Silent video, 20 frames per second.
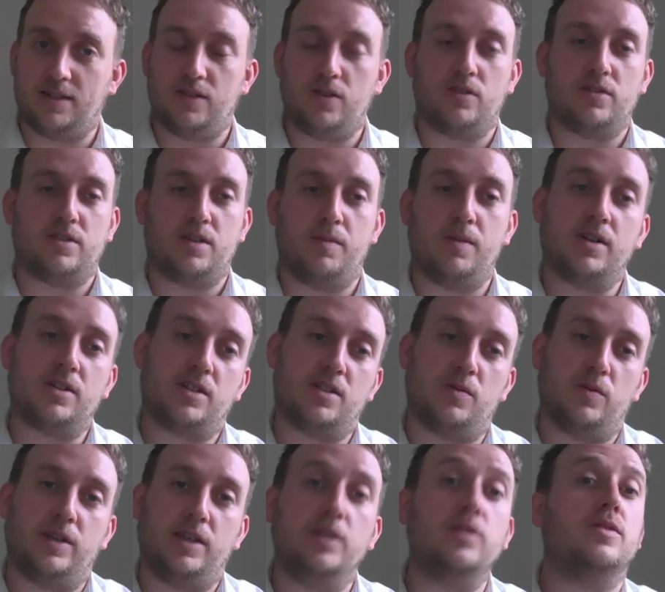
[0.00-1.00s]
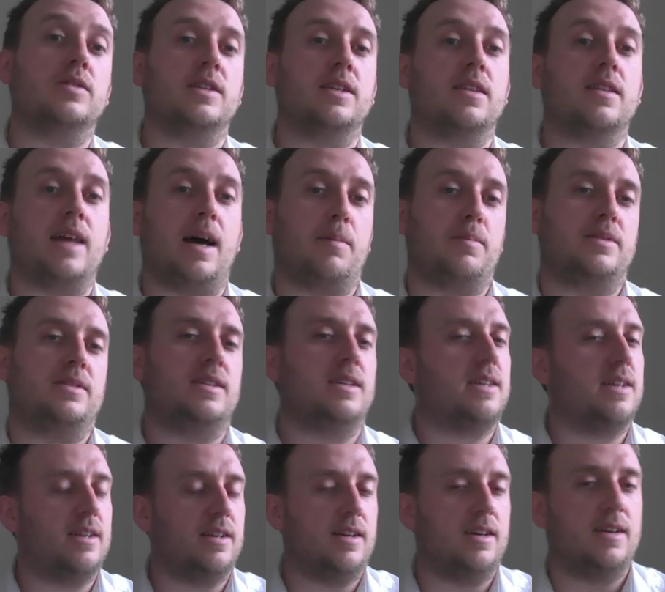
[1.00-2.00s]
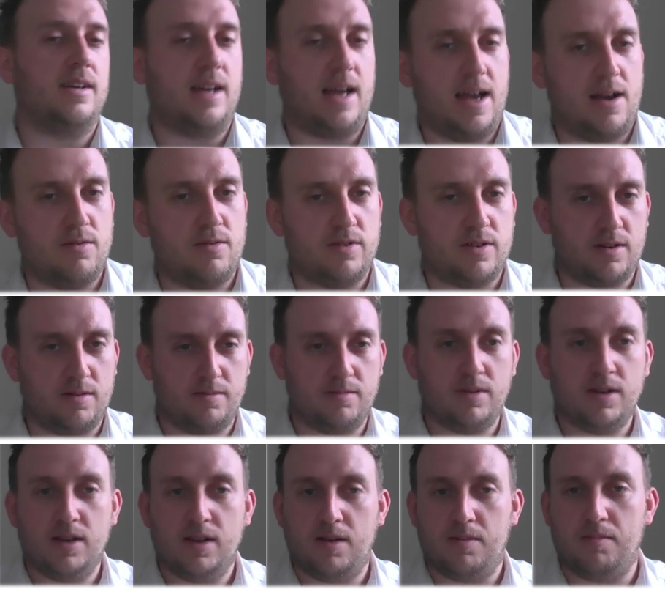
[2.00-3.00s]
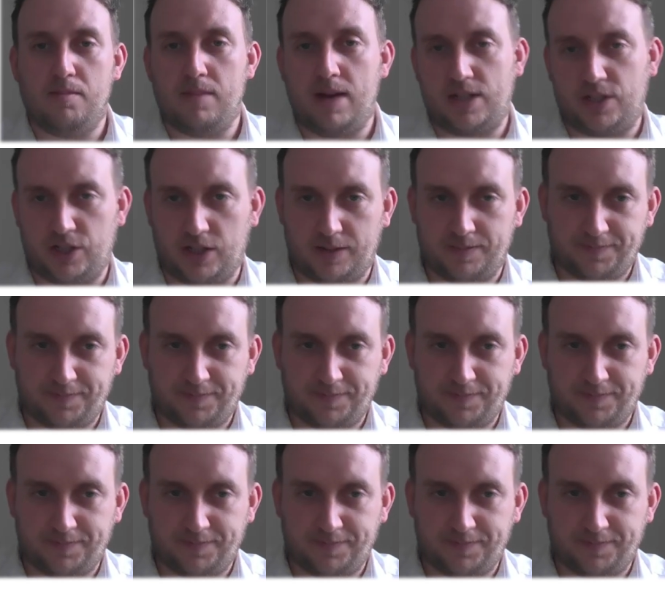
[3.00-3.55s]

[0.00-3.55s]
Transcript: not so much that we're using that particular outcome measure.